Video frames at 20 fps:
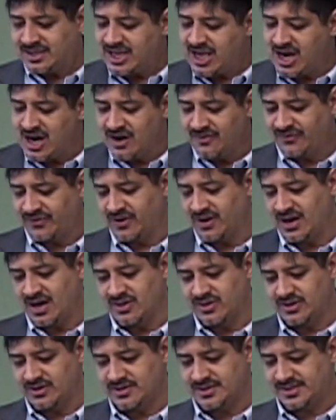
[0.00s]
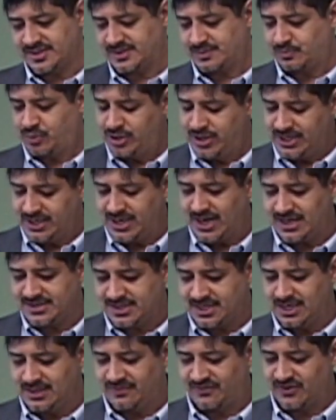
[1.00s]
care for others. Putting God's
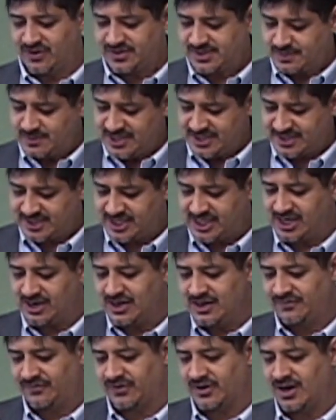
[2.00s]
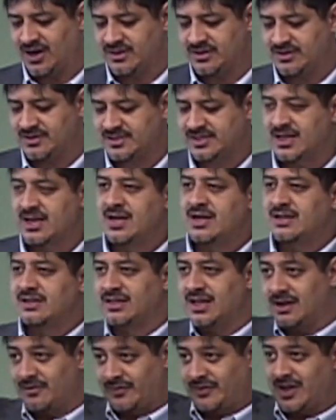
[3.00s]
kingdom first means caring for others.
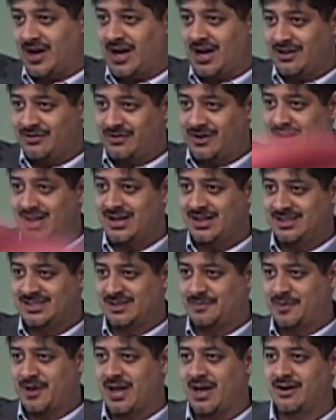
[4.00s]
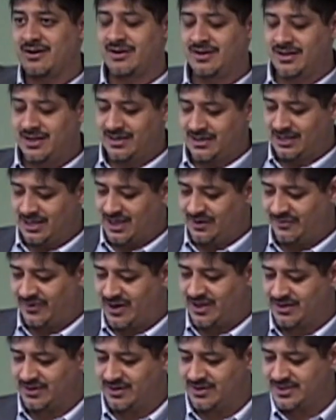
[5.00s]
Love God, right, is the pattern, and then love
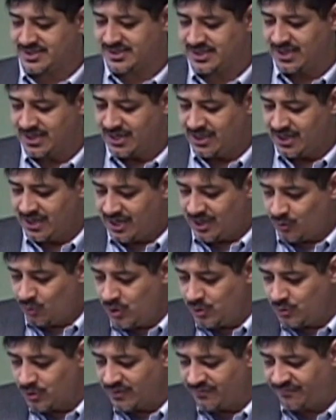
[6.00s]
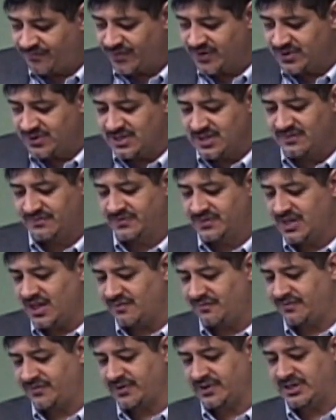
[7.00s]
others. When we're full of
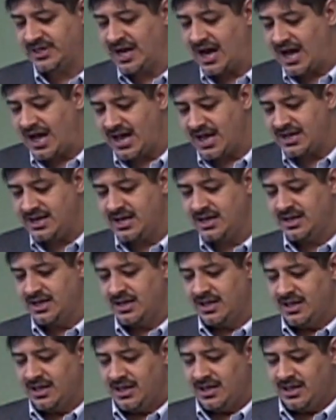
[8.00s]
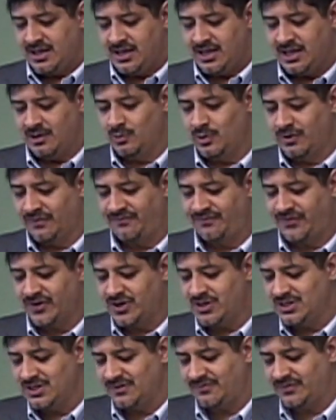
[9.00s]
love for God and we're
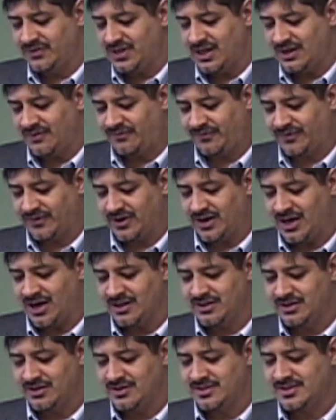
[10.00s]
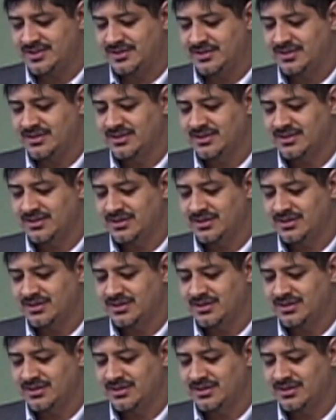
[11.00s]
full of love for others,